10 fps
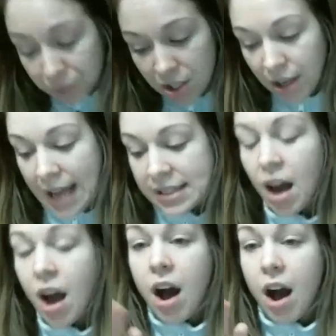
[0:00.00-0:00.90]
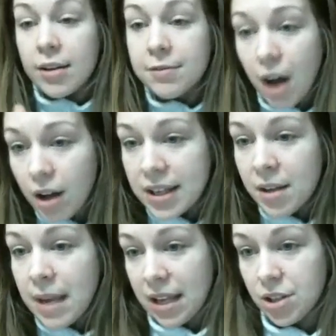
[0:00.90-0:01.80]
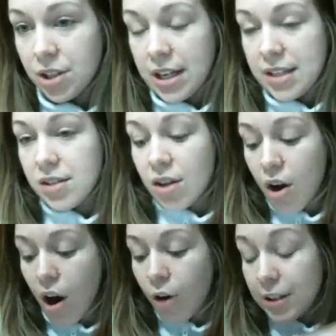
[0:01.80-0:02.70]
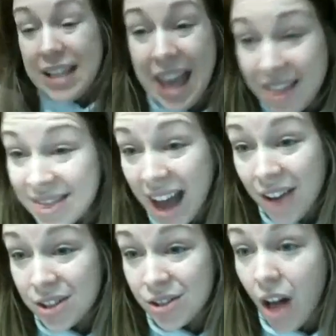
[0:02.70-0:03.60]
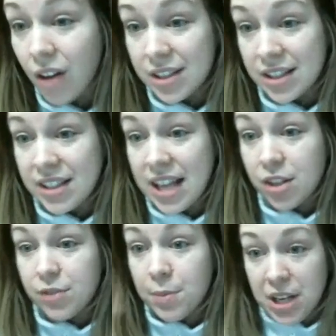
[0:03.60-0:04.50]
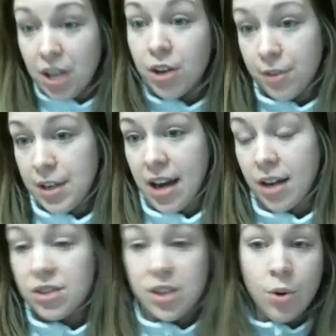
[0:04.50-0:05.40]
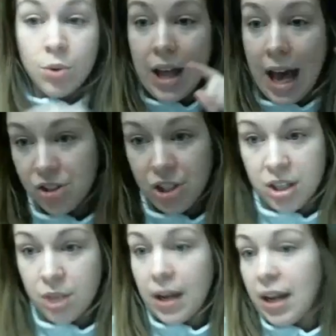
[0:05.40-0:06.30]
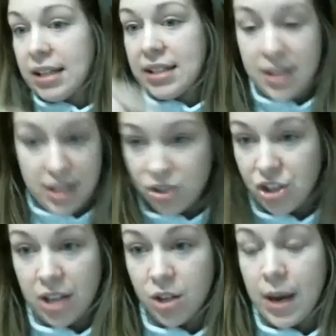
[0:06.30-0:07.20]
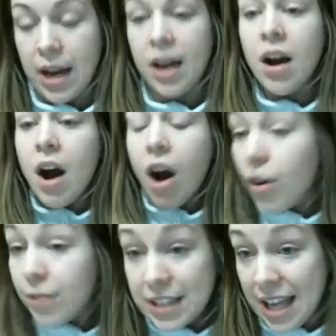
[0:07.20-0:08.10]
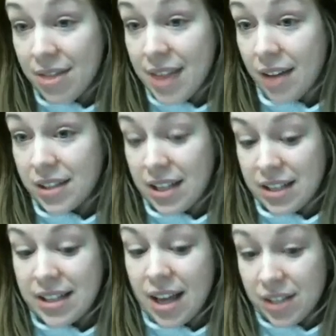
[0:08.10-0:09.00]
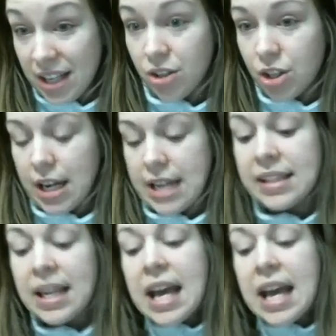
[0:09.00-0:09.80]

You guys, our volume increased over $10,000 in sales from year over year. So last January to this January, over 10,000 in sales increase.